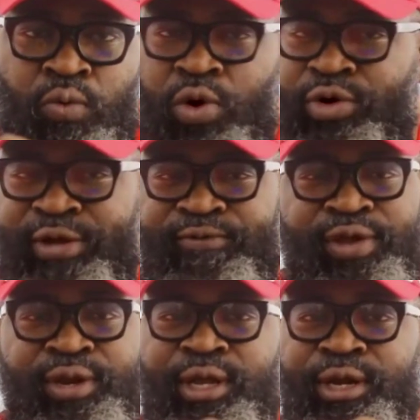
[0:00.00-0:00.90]
We're
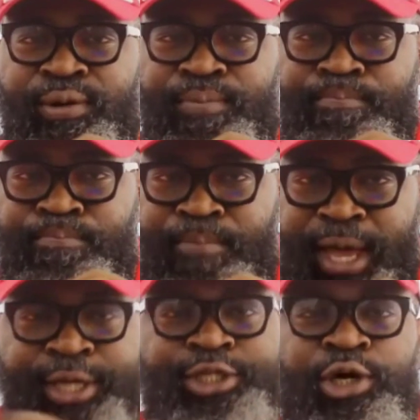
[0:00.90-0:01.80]
revving
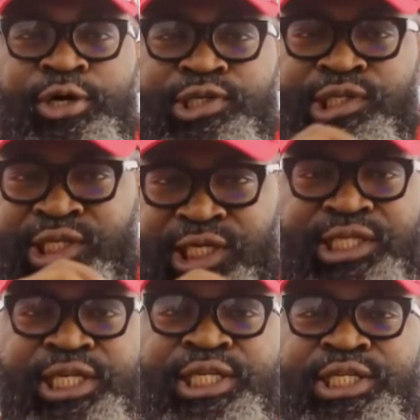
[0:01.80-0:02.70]
major
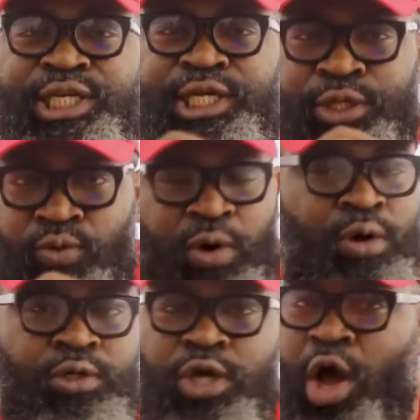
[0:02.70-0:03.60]
cities in the
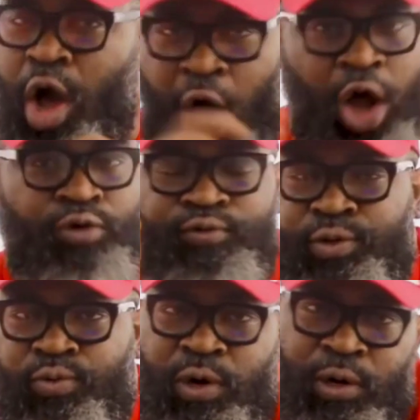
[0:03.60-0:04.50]
world, all
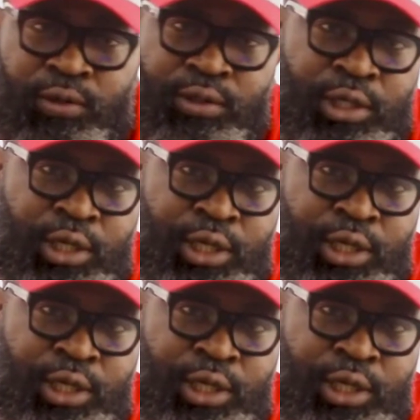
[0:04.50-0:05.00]
over the world.